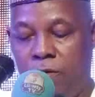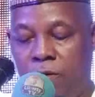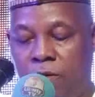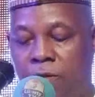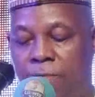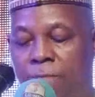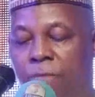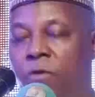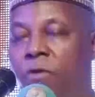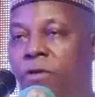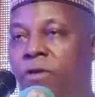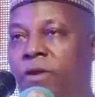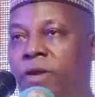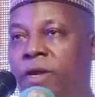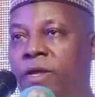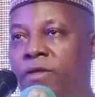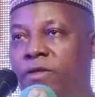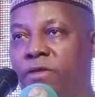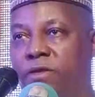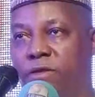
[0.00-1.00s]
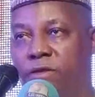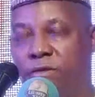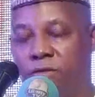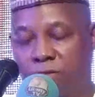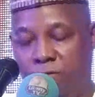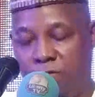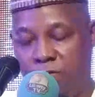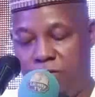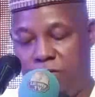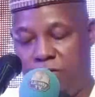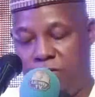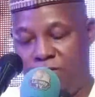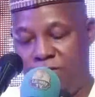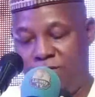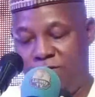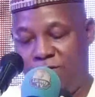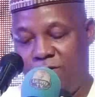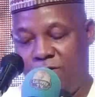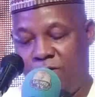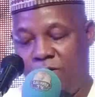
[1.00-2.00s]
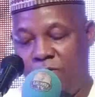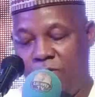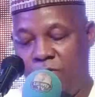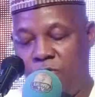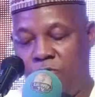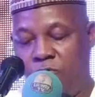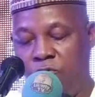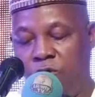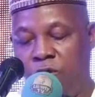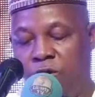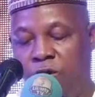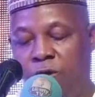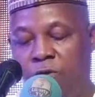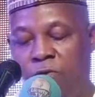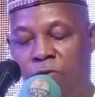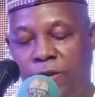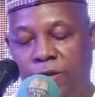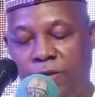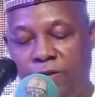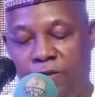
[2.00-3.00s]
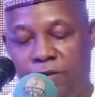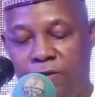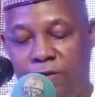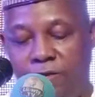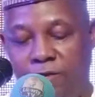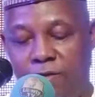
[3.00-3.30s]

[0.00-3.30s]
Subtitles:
the faultless, to the clueless,